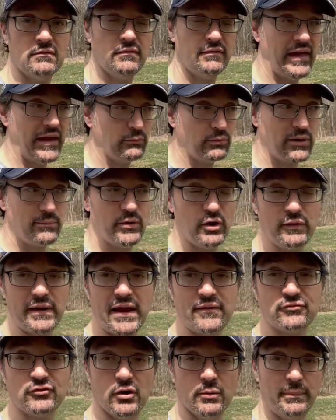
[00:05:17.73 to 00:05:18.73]
They rebuilt
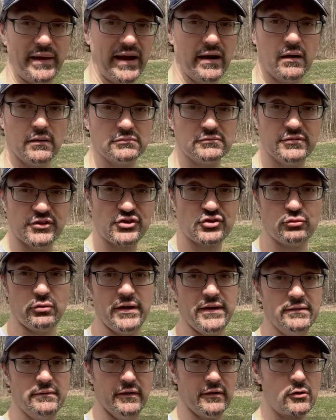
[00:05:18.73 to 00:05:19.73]
after a bear
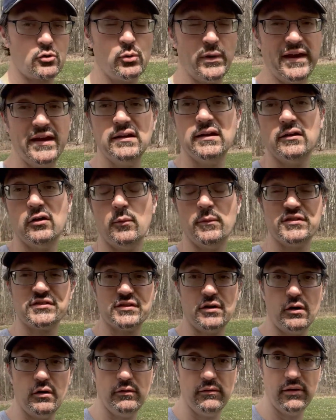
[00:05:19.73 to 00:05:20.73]
destroyed their queen and almost
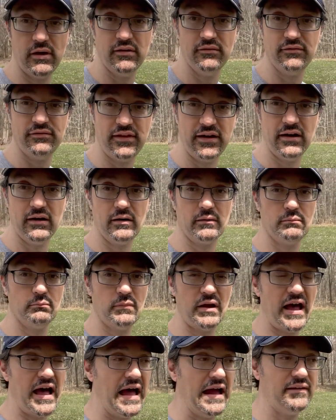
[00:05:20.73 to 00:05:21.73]
all of their
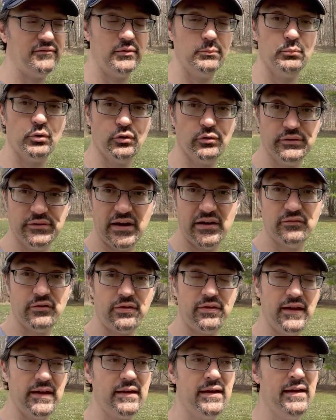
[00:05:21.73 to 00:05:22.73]
hive and brood and
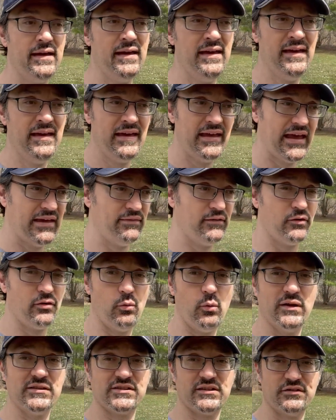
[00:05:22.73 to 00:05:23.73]
everything. And they're the
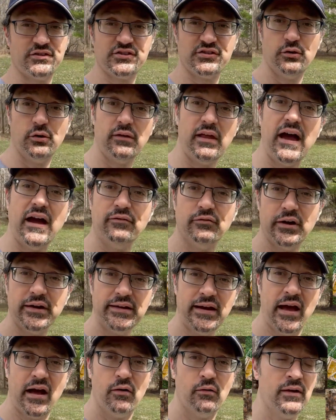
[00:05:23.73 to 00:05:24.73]
ones that are still alive right
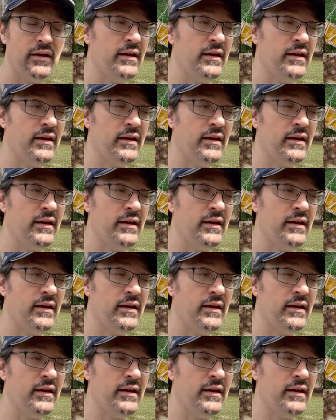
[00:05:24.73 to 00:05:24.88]
now.